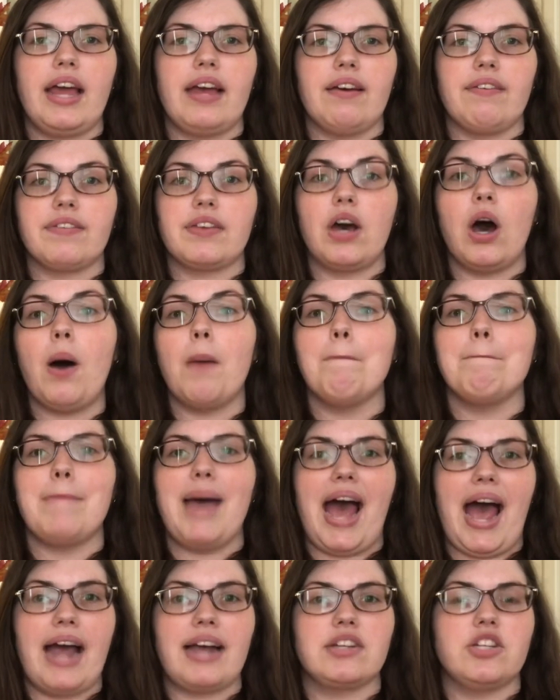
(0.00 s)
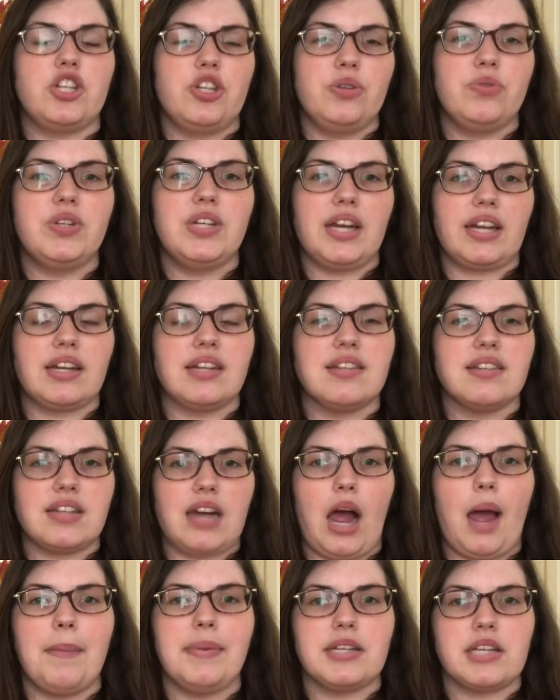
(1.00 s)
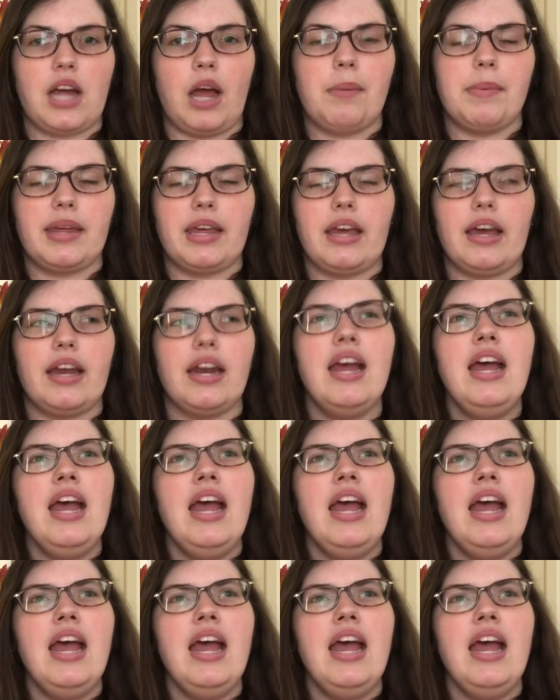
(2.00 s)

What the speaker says: have come back to Dickens time and time again.